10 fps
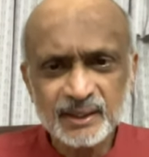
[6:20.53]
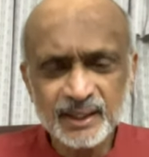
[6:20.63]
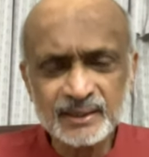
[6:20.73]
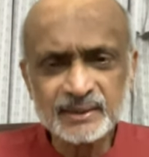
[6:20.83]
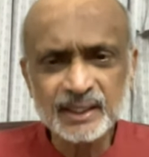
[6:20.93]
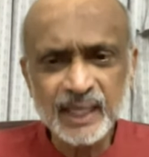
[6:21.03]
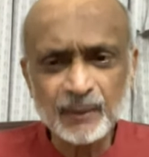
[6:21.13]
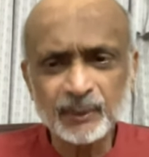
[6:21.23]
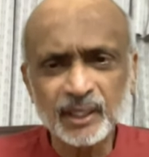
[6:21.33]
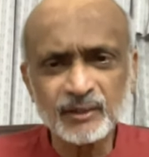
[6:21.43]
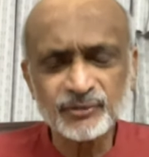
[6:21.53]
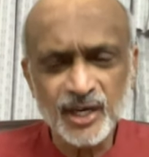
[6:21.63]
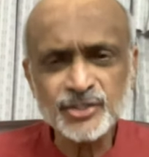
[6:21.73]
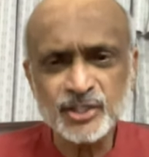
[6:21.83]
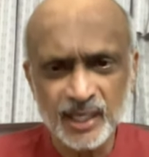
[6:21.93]
in the capital of
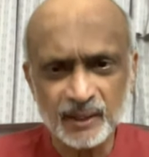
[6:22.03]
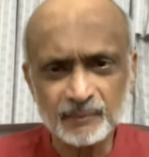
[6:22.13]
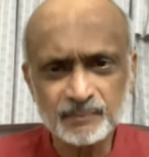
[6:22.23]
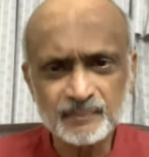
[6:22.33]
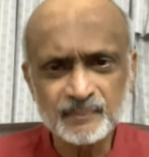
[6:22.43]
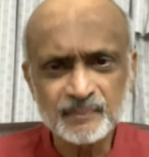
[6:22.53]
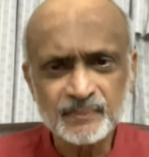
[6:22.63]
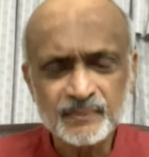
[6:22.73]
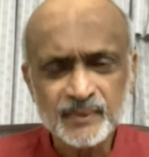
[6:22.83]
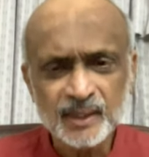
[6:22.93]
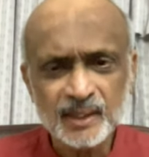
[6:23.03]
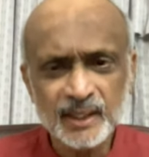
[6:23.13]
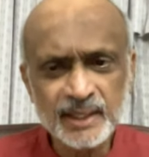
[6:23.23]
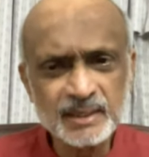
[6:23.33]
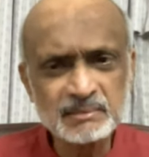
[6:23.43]
Russia,
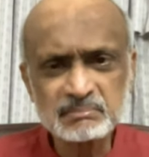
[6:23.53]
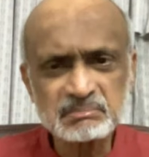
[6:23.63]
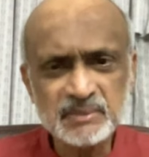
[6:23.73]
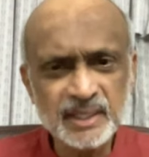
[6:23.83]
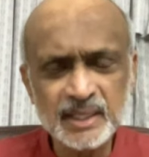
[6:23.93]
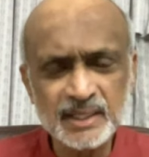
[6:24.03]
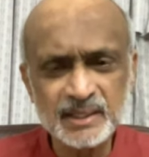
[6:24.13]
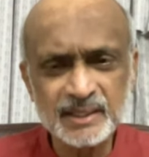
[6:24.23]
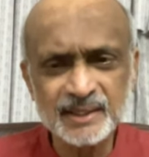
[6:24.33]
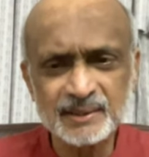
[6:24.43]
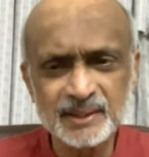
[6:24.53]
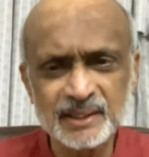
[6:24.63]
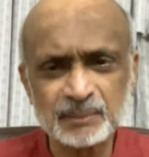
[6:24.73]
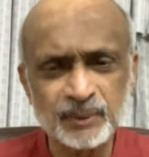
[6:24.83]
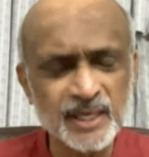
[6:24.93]
in in a in a
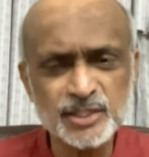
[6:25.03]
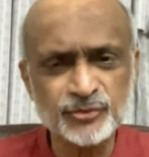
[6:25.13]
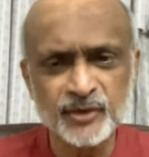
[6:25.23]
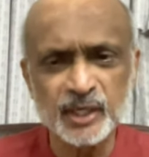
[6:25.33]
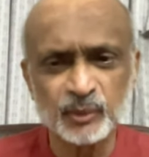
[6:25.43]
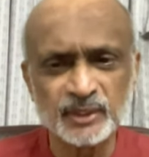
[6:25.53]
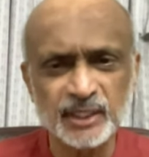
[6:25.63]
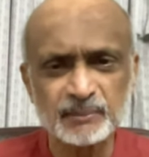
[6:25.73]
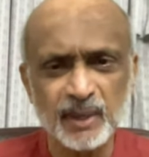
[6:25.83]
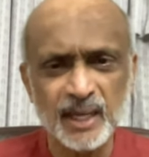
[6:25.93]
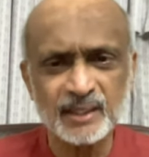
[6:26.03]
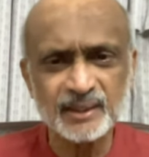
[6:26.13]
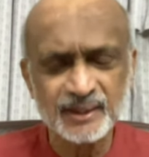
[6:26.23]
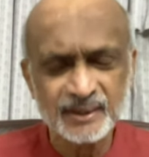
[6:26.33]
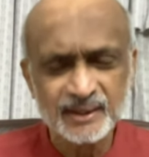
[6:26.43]
in a place frequented by